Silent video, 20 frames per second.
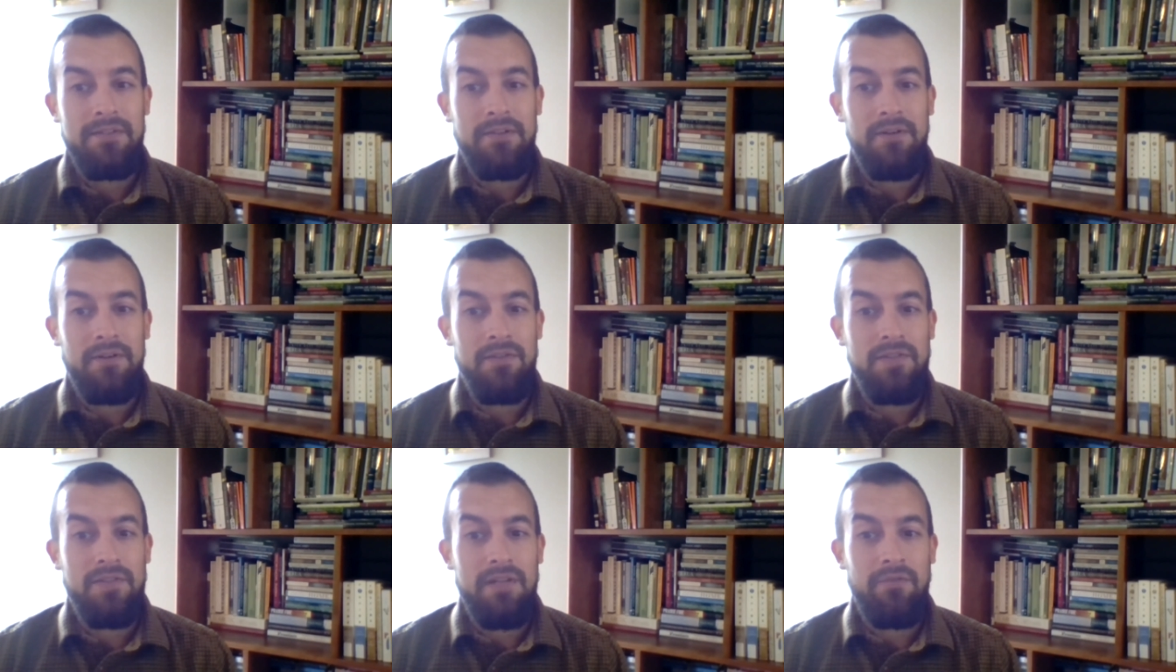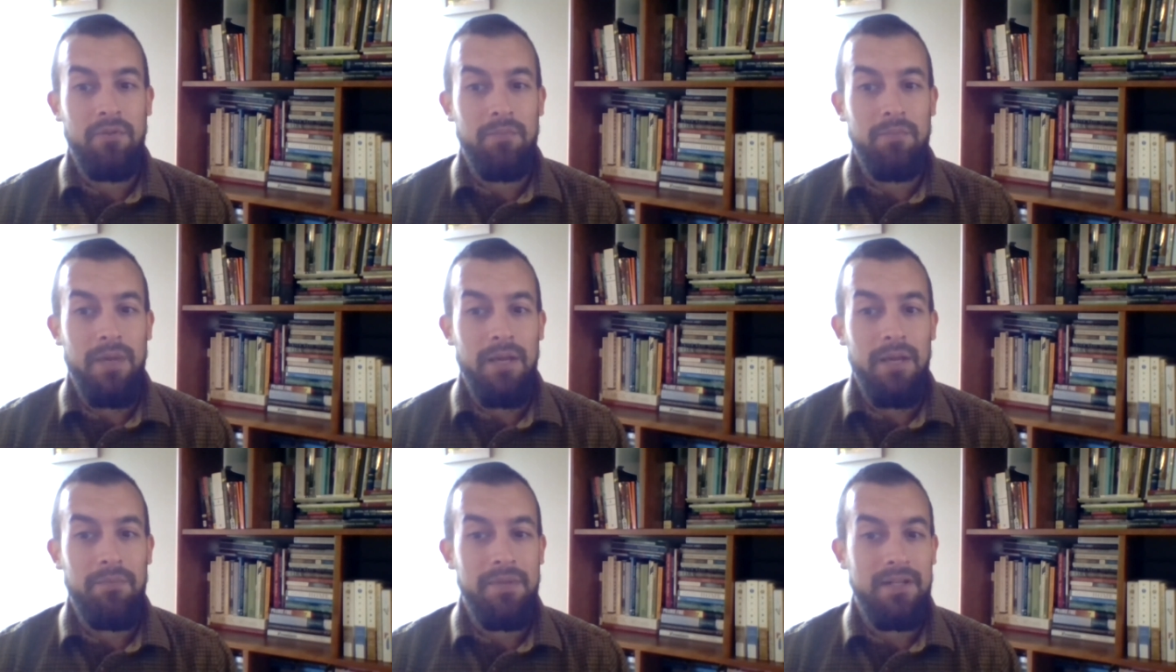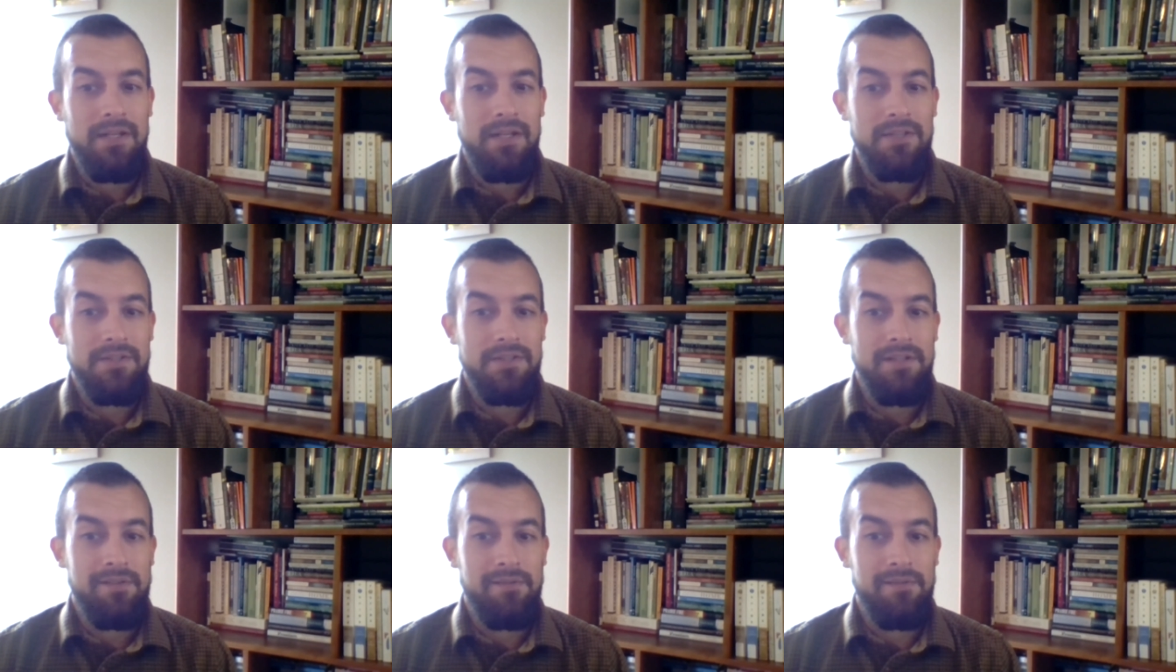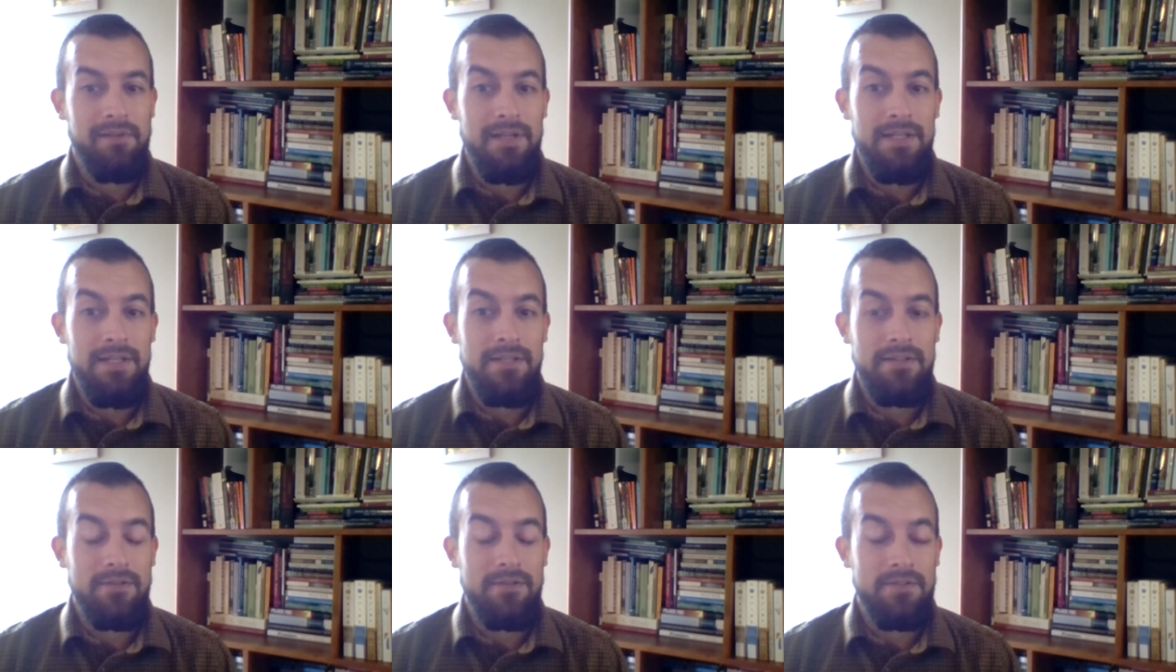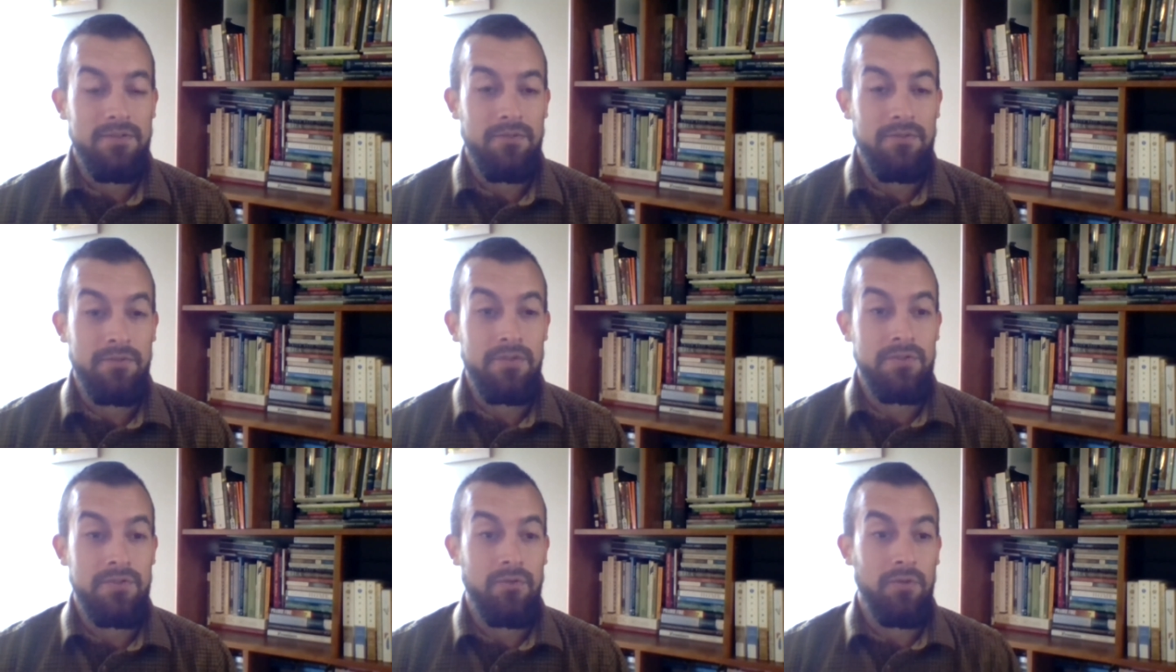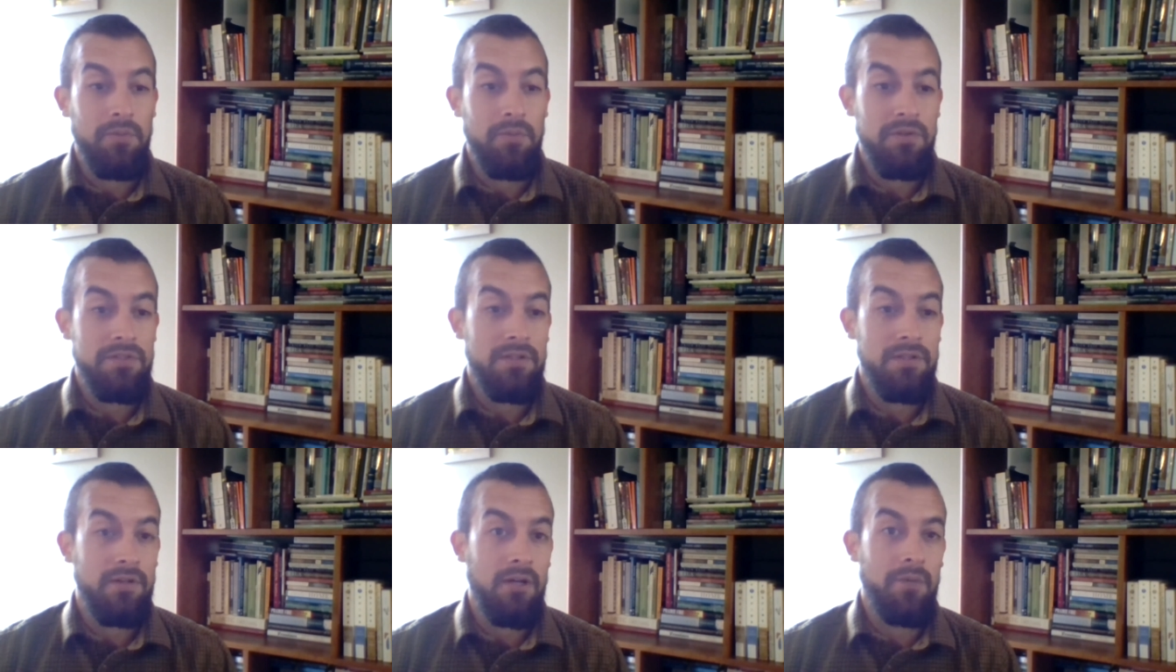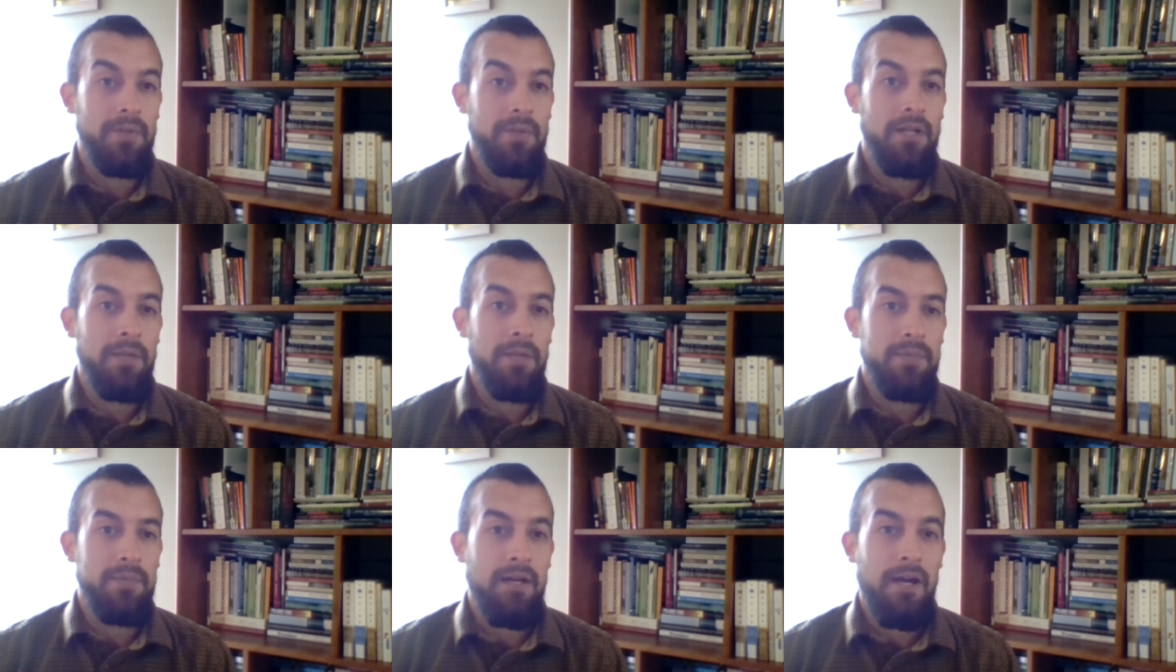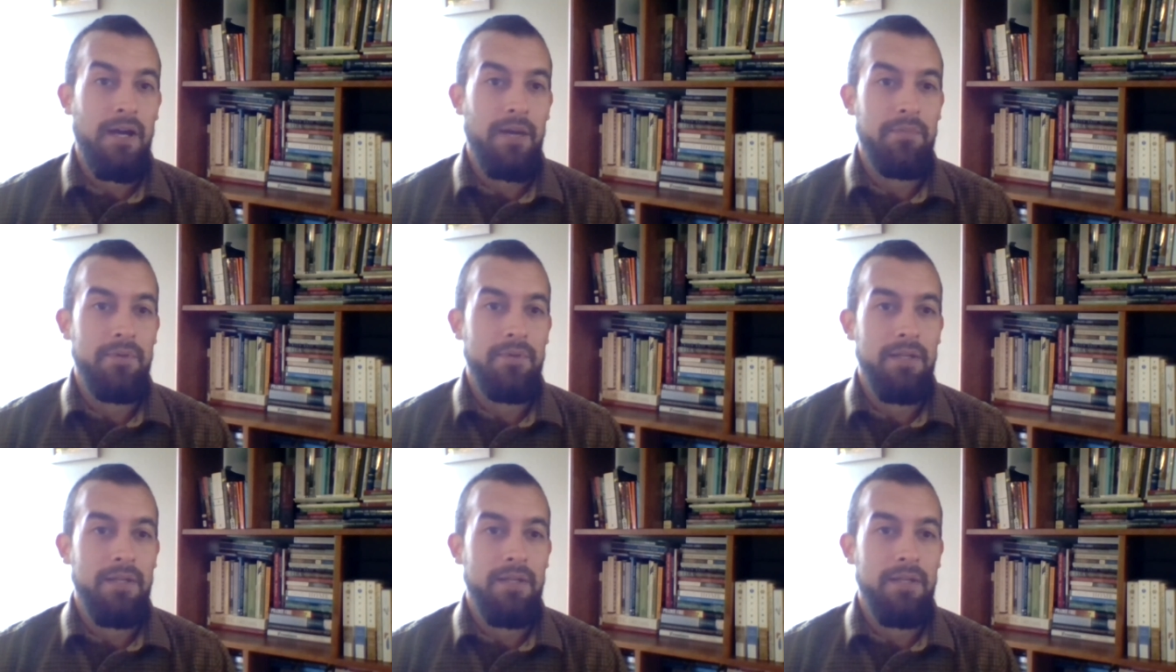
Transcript: are a safer bet because the trees store most of their carbon up top,